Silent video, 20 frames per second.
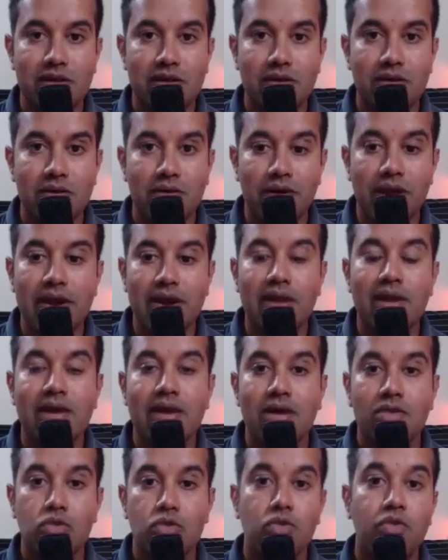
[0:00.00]
right?
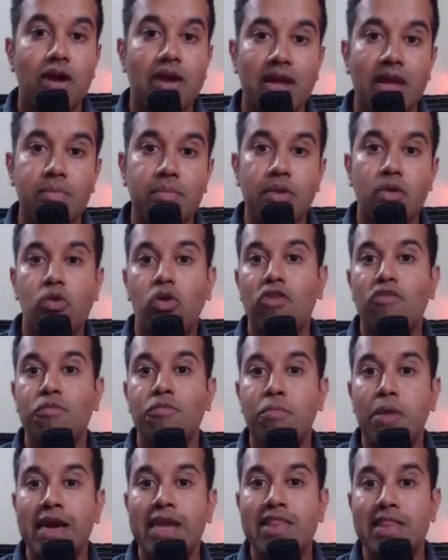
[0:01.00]
So that can be one of
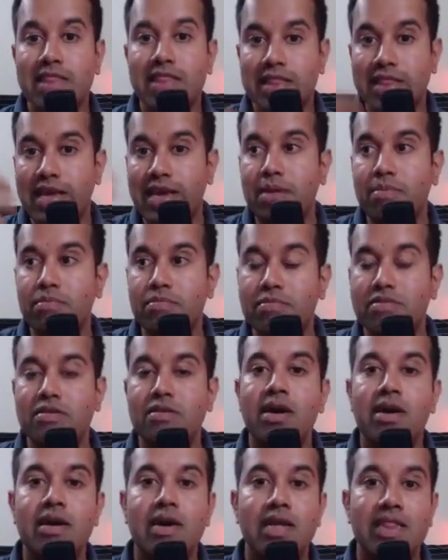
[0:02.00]
my themes,
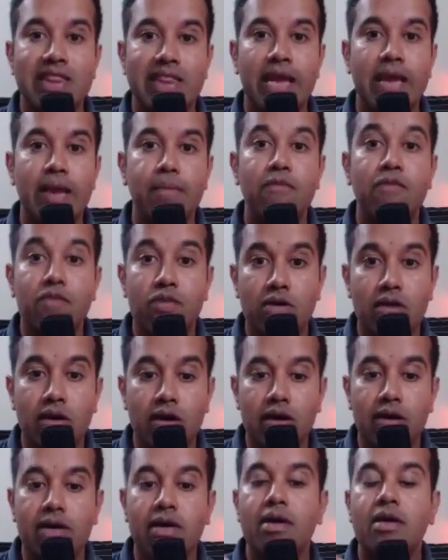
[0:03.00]
theme word,
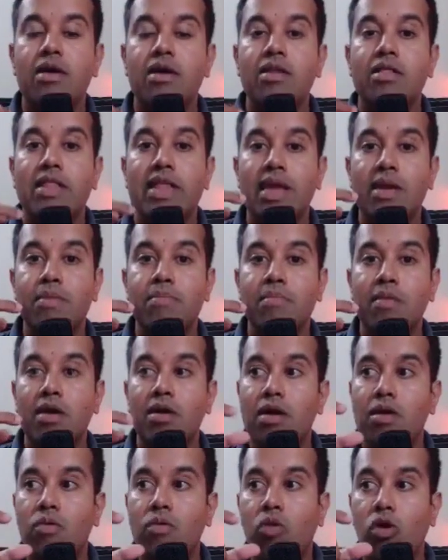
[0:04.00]
theme,
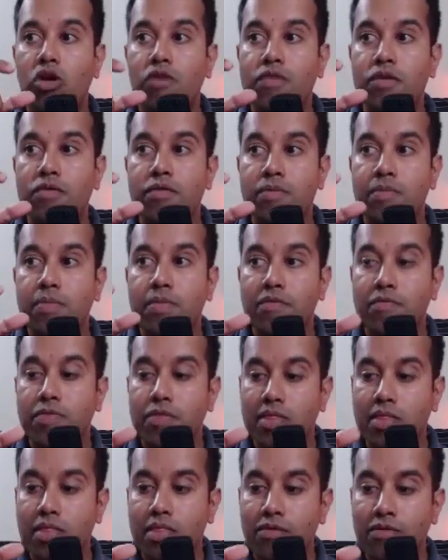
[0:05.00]
one of the
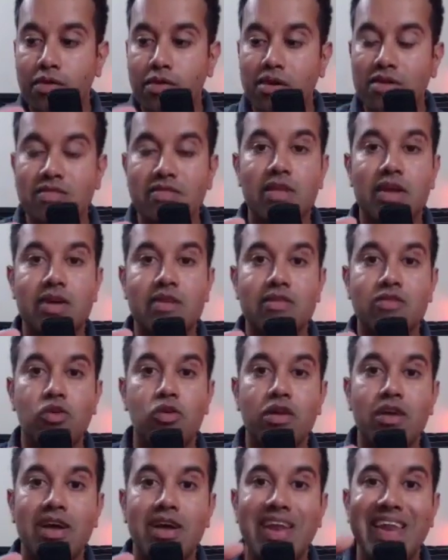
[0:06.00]
words that's going to
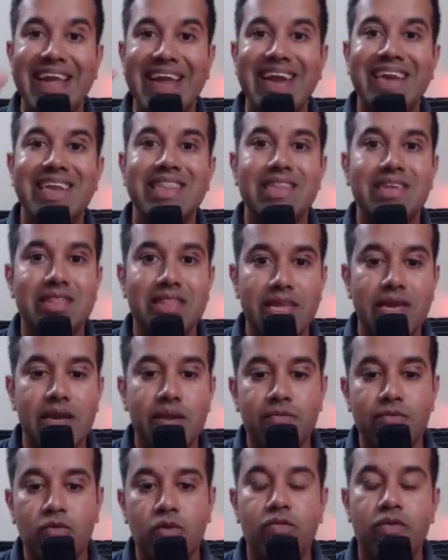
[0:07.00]
create the theme
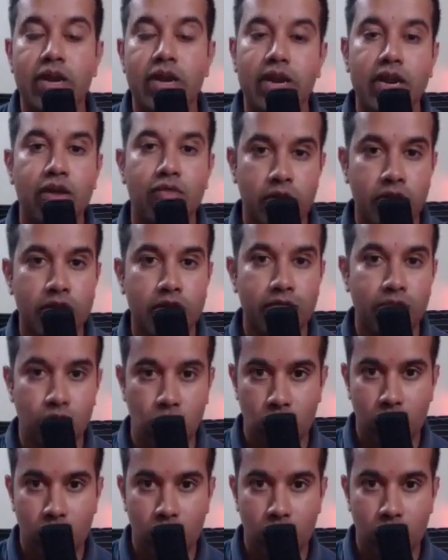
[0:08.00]
for 2024.